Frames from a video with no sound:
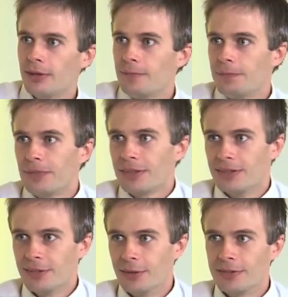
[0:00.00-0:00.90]
Mm-hmm.
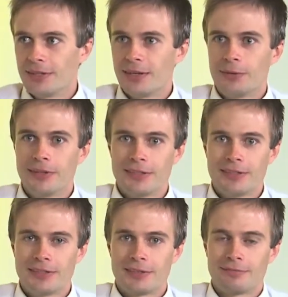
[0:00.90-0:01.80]
So it's like, well, let's
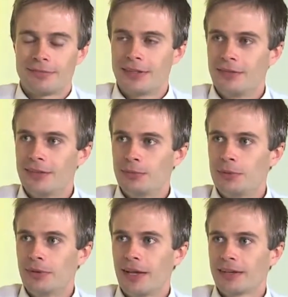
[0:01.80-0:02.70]
just give these
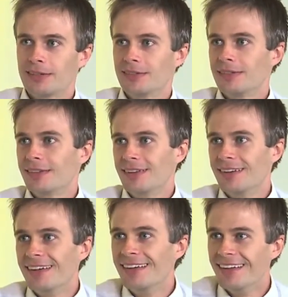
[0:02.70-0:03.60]
people axes. And
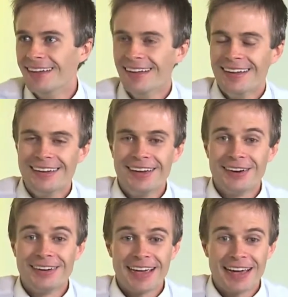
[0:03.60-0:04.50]

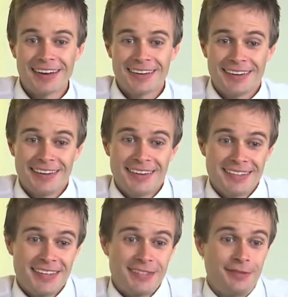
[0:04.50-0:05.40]
it added a
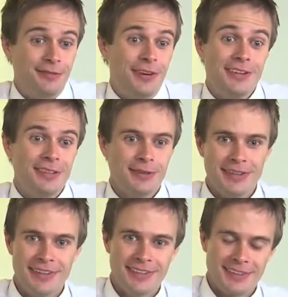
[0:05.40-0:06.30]
sense of fun to it. And